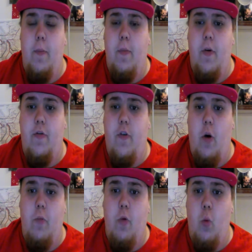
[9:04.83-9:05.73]

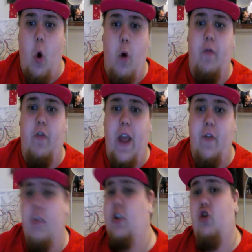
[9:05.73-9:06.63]
from one
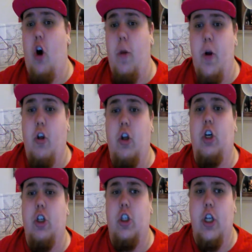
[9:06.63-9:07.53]
flavour of the strawberry or the
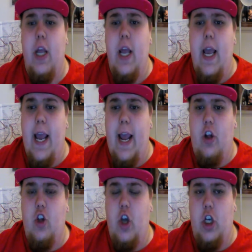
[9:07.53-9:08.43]
custard.
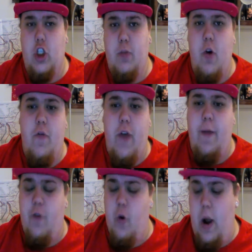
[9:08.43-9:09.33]
It's a smooth
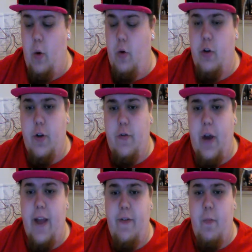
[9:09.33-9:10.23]
vape throughout. The
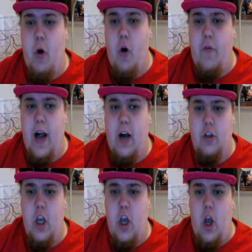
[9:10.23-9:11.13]
flavour
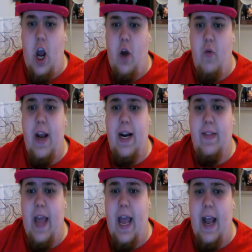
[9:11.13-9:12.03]
profiles are really
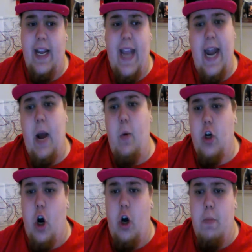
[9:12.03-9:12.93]
there. Again, I
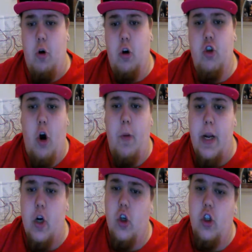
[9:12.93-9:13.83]
would call it more a
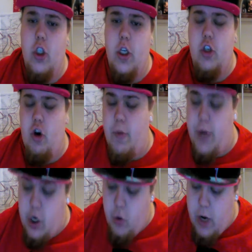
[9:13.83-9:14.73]
strawberry and custard than a
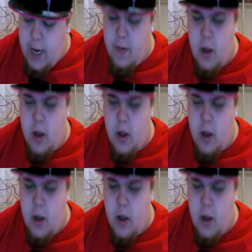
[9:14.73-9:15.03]
strawberry and cream,